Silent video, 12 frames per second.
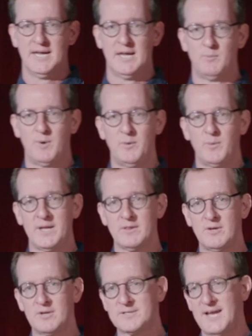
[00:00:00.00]
And when we
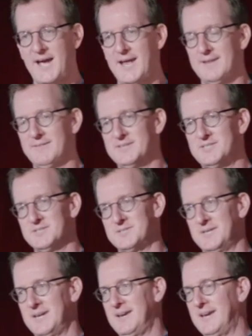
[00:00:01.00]
looked at, this is
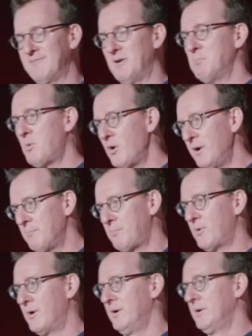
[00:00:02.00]
e- even more
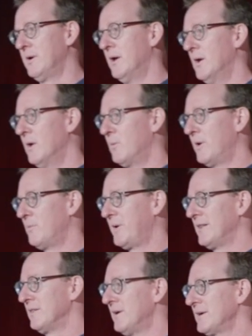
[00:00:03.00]
important, when
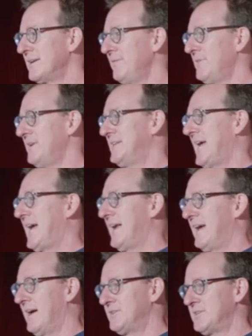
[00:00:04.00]
we looked at the
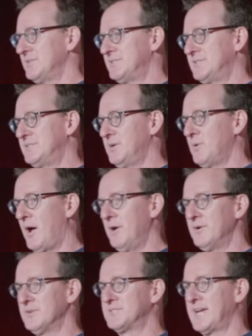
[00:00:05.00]
data to, to
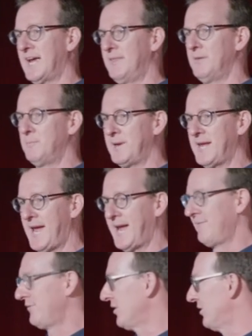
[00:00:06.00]
understand the
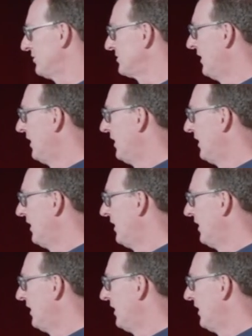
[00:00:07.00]
behaviors